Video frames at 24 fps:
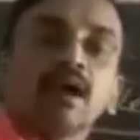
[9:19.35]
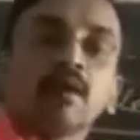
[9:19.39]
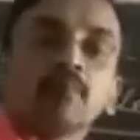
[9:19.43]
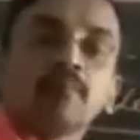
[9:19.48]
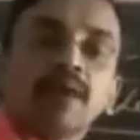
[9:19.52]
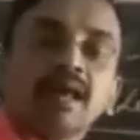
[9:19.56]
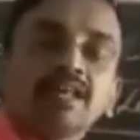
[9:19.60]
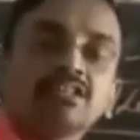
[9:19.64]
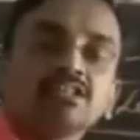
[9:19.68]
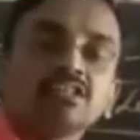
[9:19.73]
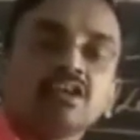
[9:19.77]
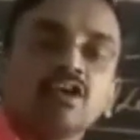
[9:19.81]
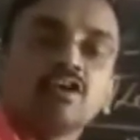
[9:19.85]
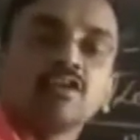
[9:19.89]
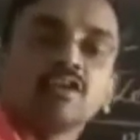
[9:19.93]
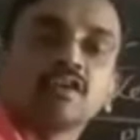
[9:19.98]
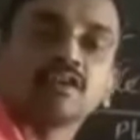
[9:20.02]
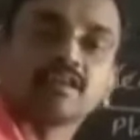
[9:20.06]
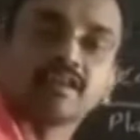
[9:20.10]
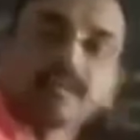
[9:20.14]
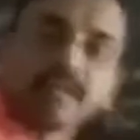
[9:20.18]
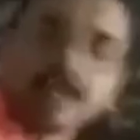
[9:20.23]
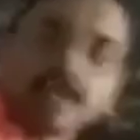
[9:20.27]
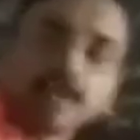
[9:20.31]
Mention
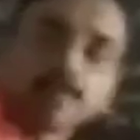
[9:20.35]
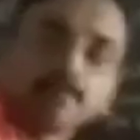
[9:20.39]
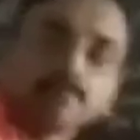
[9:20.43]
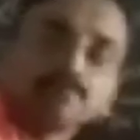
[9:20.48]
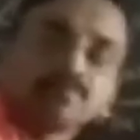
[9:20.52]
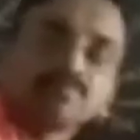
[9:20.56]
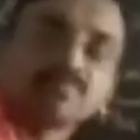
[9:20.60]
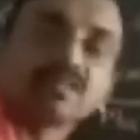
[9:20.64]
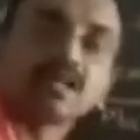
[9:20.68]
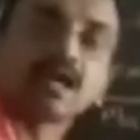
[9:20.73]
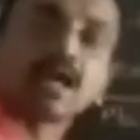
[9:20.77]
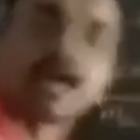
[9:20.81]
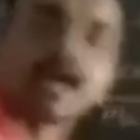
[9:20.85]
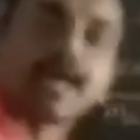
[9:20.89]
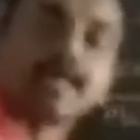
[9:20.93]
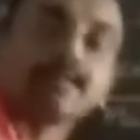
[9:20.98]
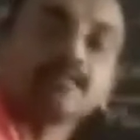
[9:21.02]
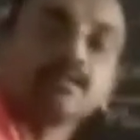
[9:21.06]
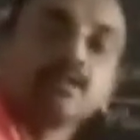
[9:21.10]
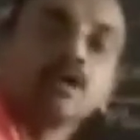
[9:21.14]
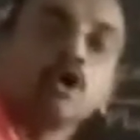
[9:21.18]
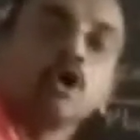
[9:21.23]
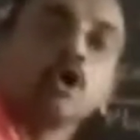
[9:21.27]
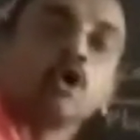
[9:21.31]
your name
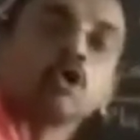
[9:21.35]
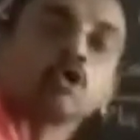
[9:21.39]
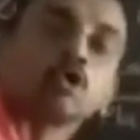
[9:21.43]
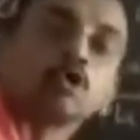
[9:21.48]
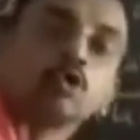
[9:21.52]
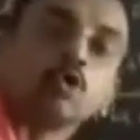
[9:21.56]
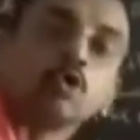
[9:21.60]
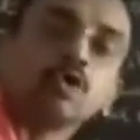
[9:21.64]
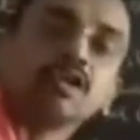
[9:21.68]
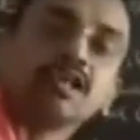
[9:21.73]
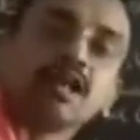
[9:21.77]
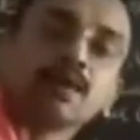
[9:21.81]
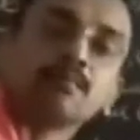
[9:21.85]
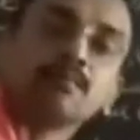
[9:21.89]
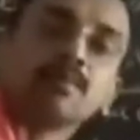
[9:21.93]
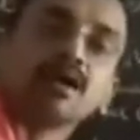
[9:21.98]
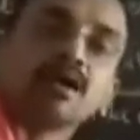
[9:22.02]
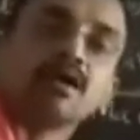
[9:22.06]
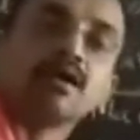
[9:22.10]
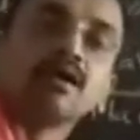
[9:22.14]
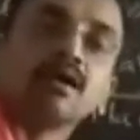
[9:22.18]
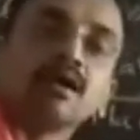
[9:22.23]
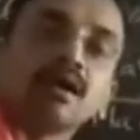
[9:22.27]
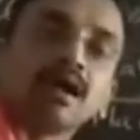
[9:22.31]
and roll
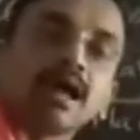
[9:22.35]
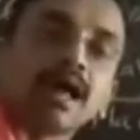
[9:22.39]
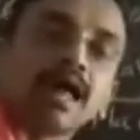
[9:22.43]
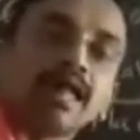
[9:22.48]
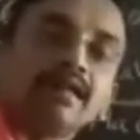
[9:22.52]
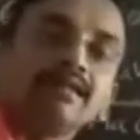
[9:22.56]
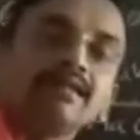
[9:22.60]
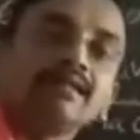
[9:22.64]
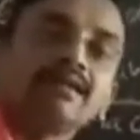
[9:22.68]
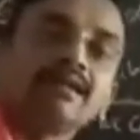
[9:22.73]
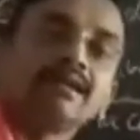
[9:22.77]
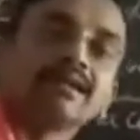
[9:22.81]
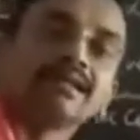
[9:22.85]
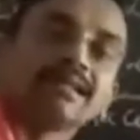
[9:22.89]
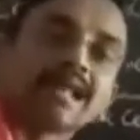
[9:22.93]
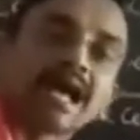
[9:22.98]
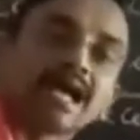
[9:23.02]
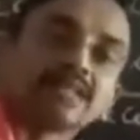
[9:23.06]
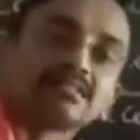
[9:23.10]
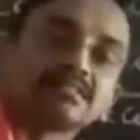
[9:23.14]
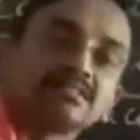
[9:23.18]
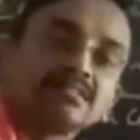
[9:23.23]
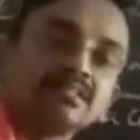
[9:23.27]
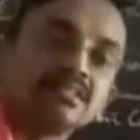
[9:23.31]
number and
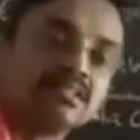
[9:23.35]
class.